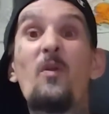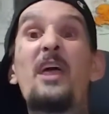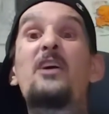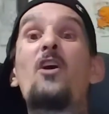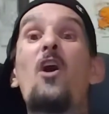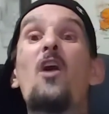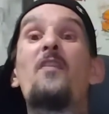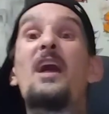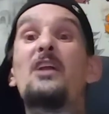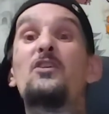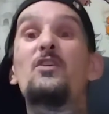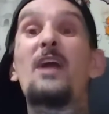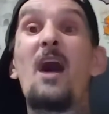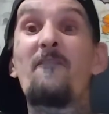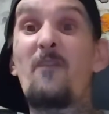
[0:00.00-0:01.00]
where they called that
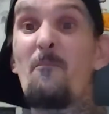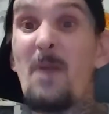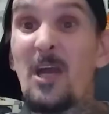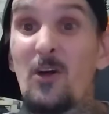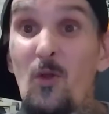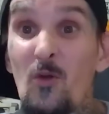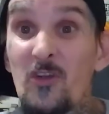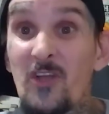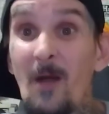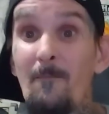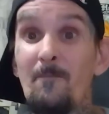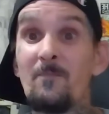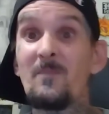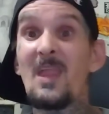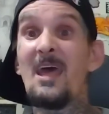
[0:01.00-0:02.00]
dude out for medical or
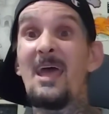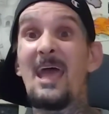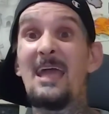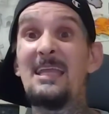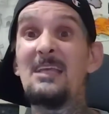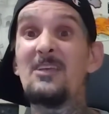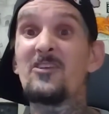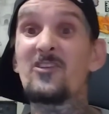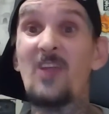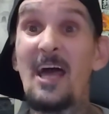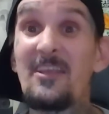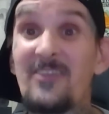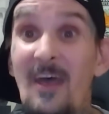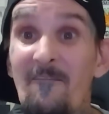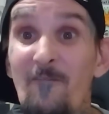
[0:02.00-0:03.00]
something, and he
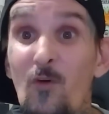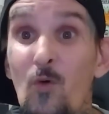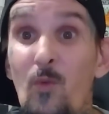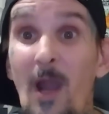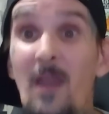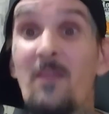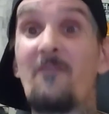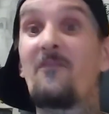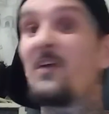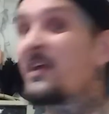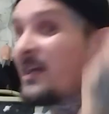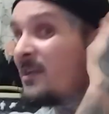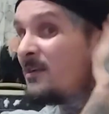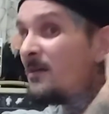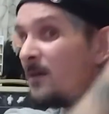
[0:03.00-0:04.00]
sliced that fool right in the
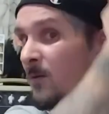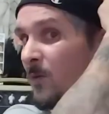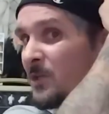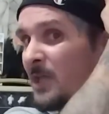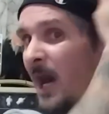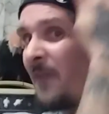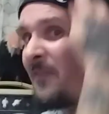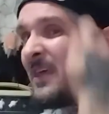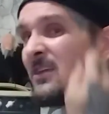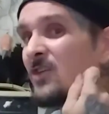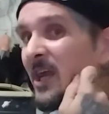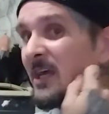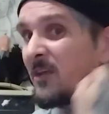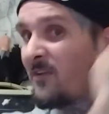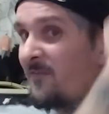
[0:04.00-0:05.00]
freaking, I think he
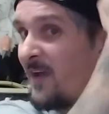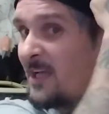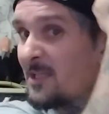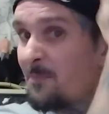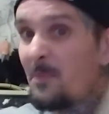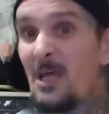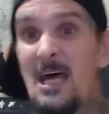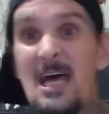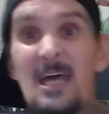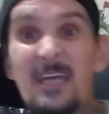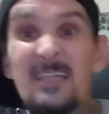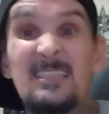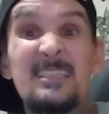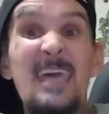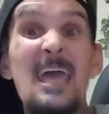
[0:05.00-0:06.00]
tried to get his face,
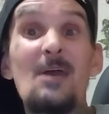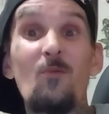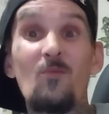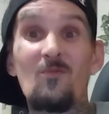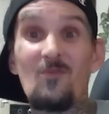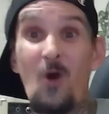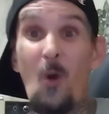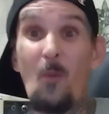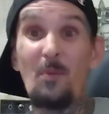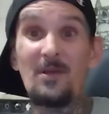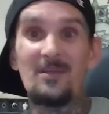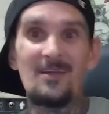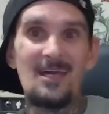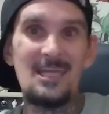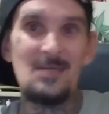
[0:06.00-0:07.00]
because the gate
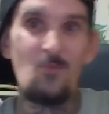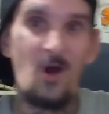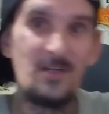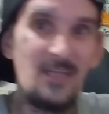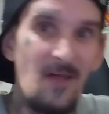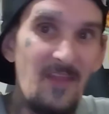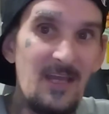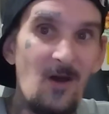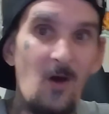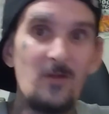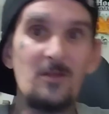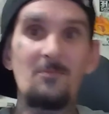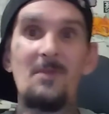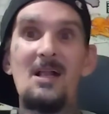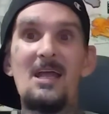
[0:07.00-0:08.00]
opened, and he walked out, they
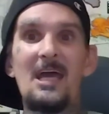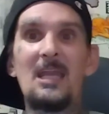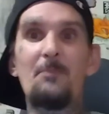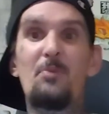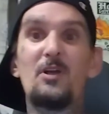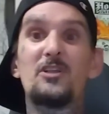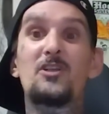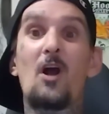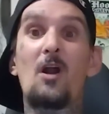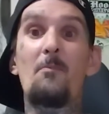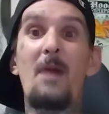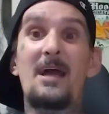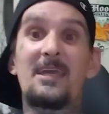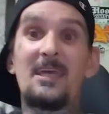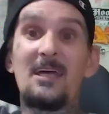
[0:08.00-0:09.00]
called him, and he put his
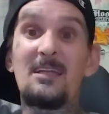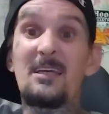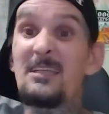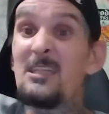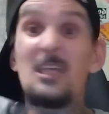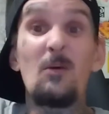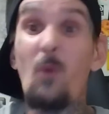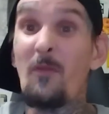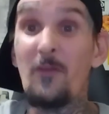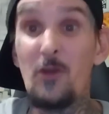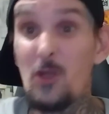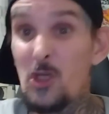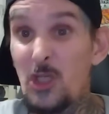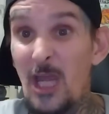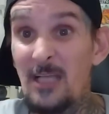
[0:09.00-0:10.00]
arm back in, because he didn't want the
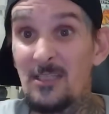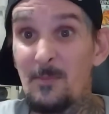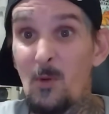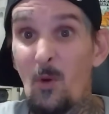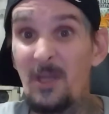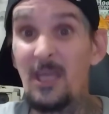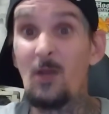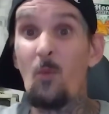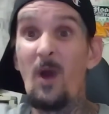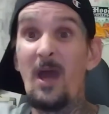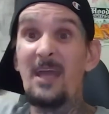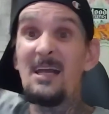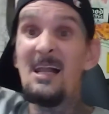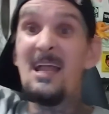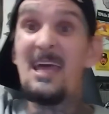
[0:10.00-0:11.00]
dude to chase him, he wanted to get
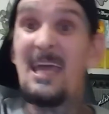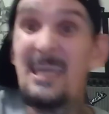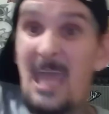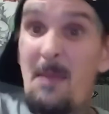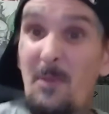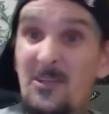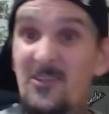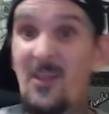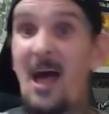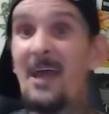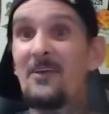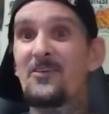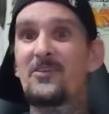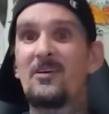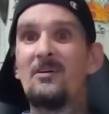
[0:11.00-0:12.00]
away, and gave him a
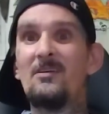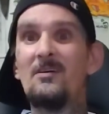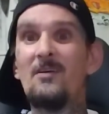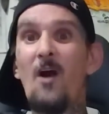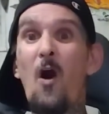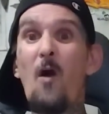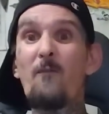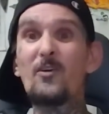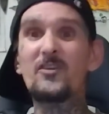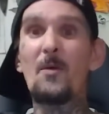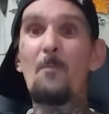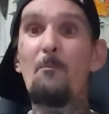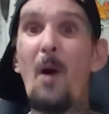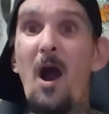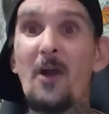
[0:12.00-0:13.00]
slice over
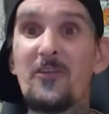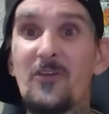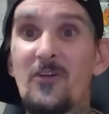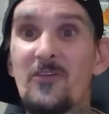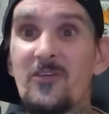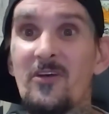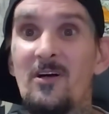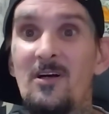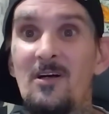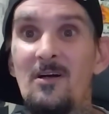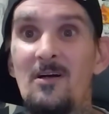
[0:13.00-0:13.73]
some boxers.